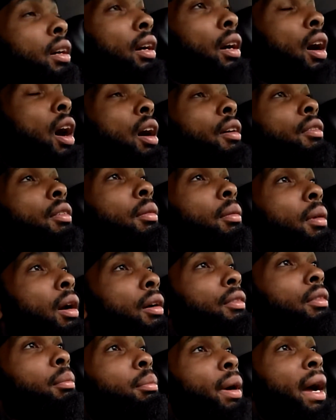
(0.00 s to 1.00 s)

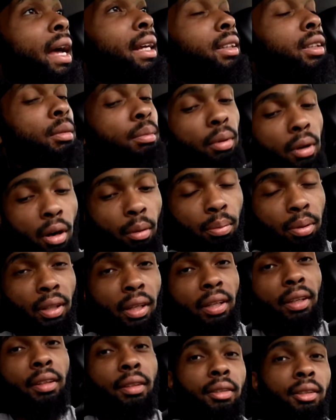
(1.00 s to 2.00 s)
a basketball
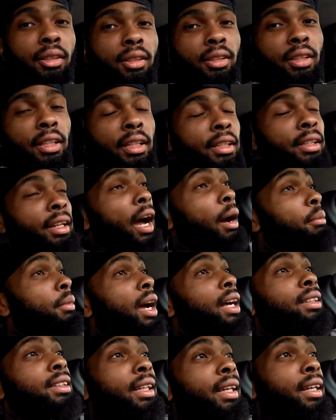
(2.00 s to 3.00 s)
player. Now, I'm not
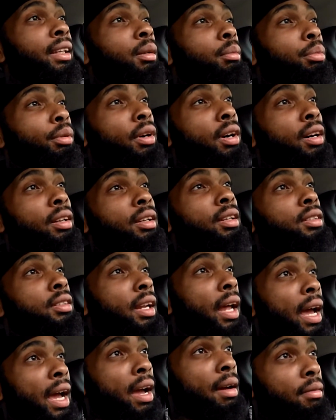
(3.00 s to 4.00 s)
saying LeBron doesn't
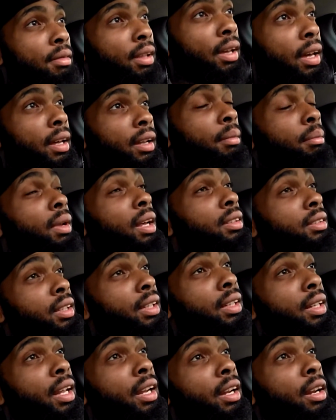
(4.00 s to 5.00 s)
have that. I'm not saying
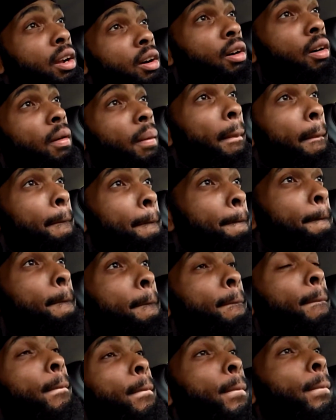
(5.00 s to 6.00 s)
that at all.
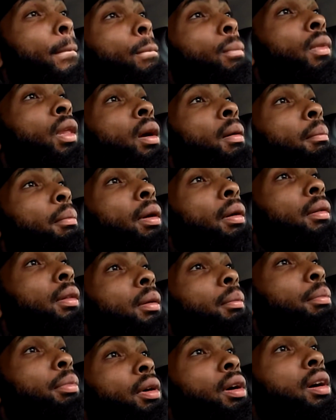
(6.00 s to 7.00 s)
But
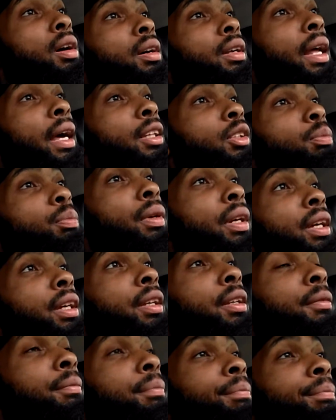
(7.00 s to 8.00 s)
LeBron has
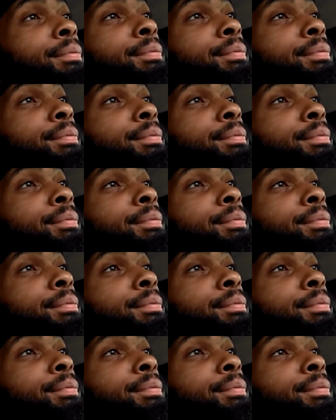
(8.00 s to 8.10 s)
been